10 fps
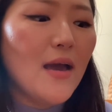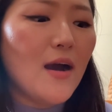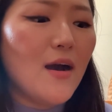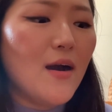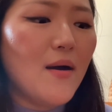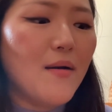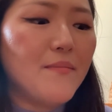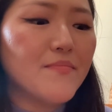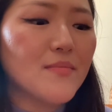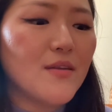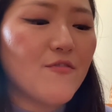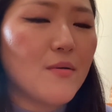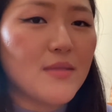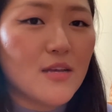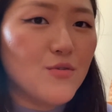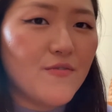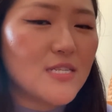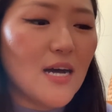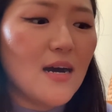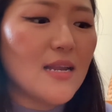from like Louis Vuitton,